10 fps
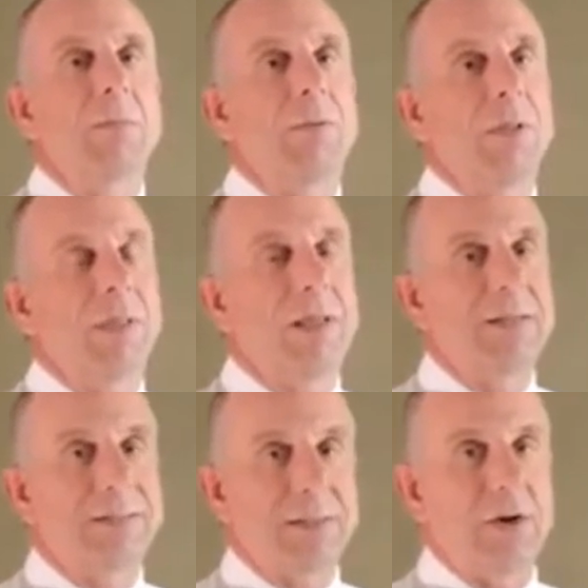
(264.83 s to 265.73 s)

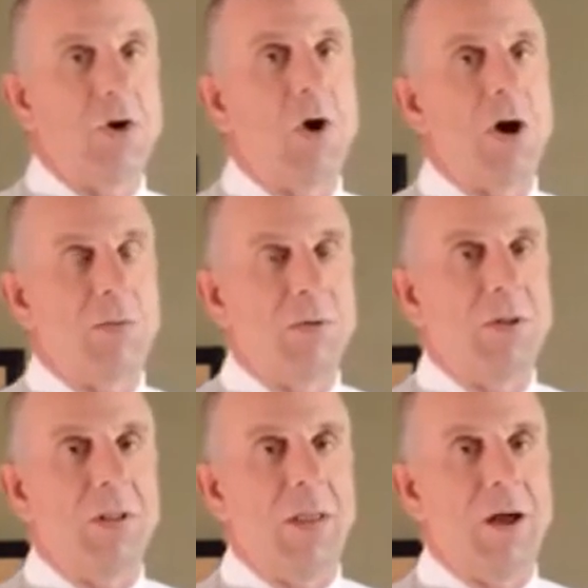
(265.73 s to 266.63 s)
plus an
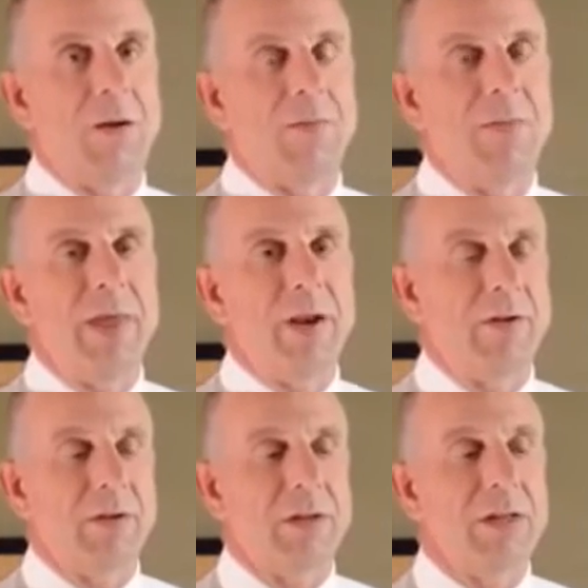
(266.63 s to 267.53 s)
audible alarm
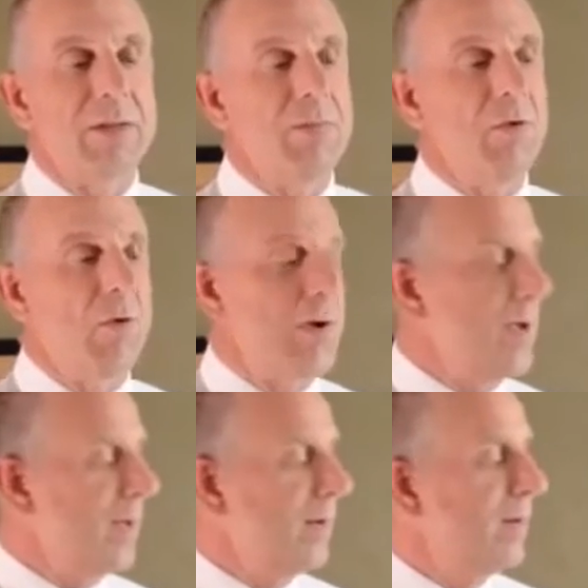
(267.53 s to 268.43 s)
that'll keep
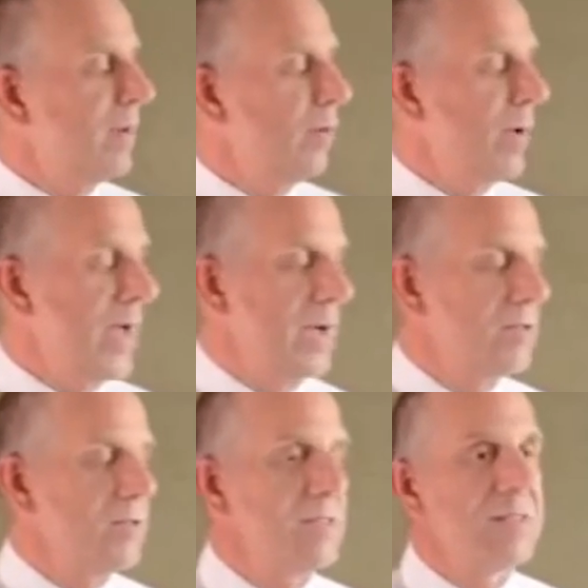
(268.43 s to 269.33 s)
going until we
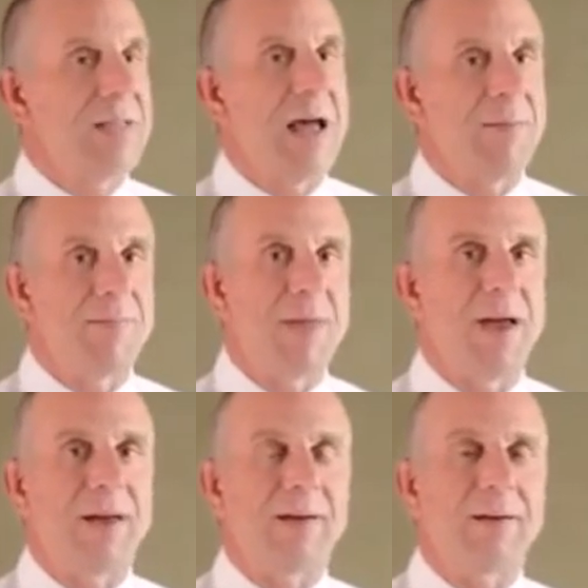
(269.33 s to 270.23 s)
actually stop
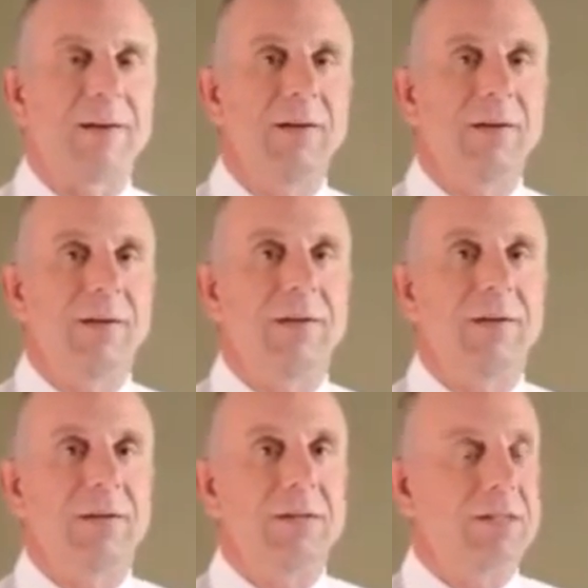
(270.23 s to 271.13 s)
that.
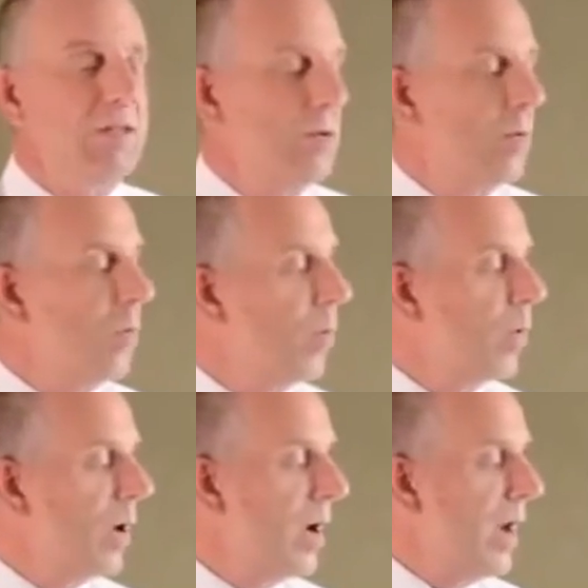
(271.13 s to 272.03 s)
So
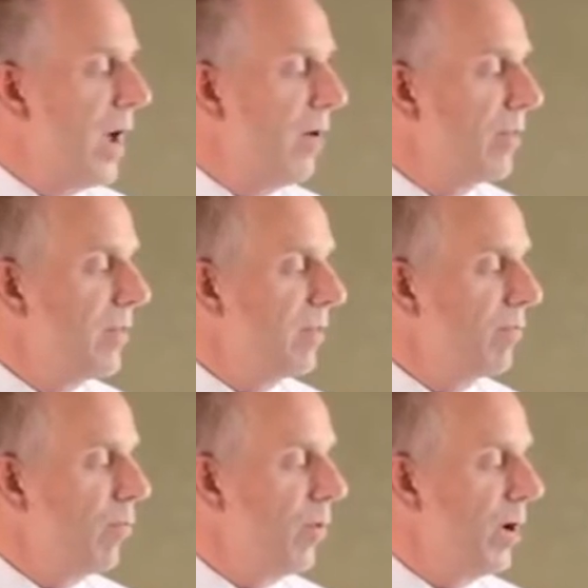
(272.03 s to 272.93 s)
we're now at this
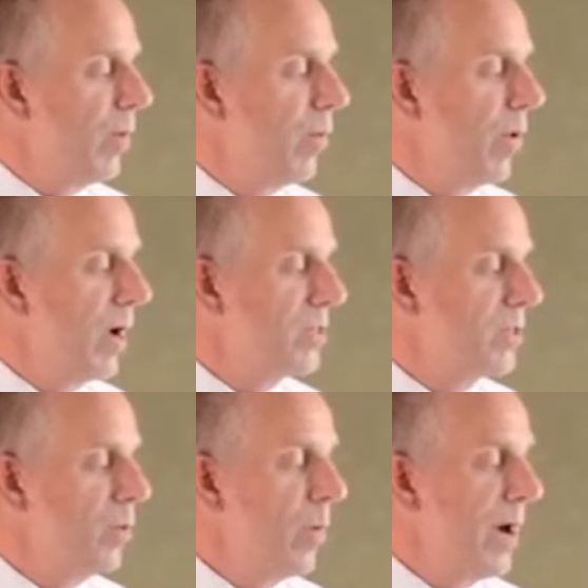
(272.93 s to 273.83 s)
point, we're
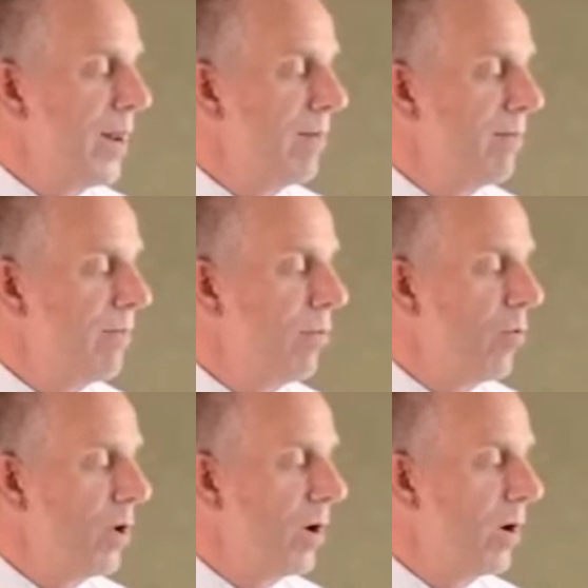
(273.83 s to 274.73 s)
actually waiting
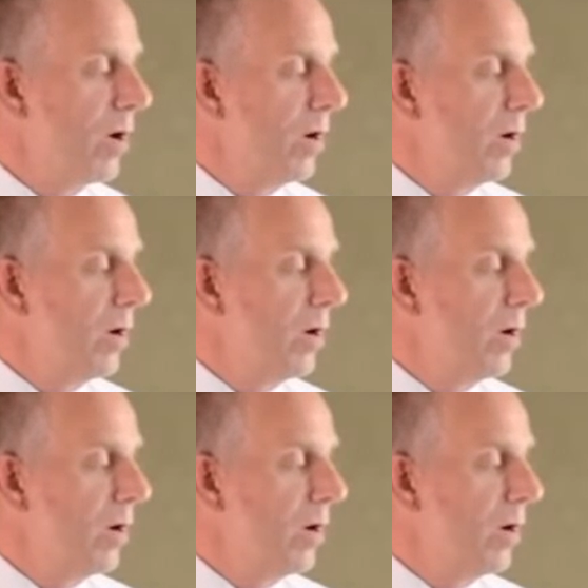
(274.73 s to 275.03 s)
for